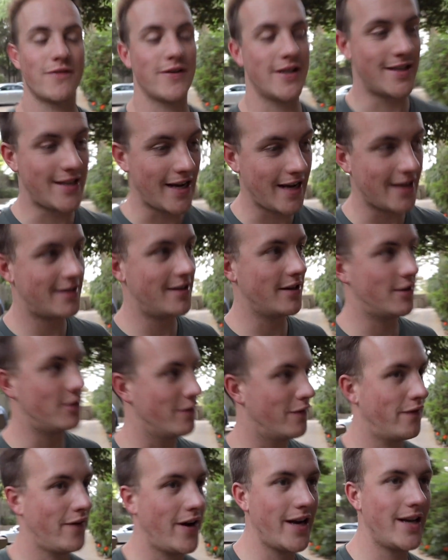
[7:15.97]
fantastic to
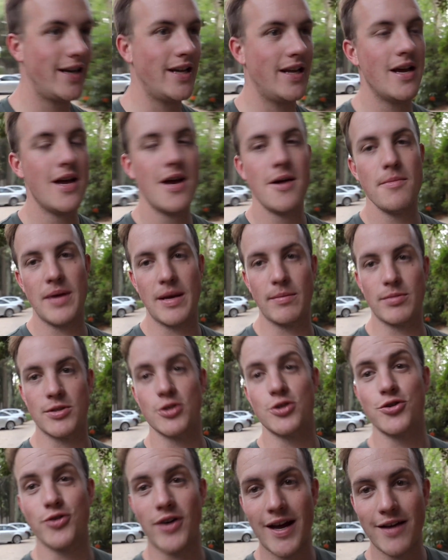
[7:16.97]
finally be able
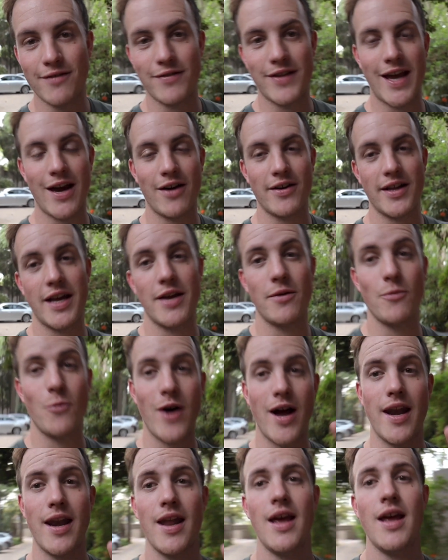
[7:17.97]
to drive the Audi
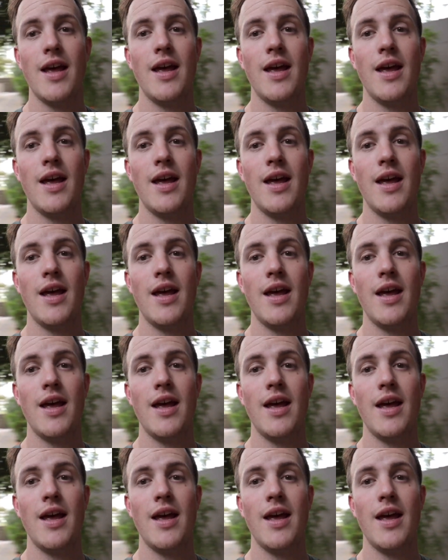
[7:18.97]
A1.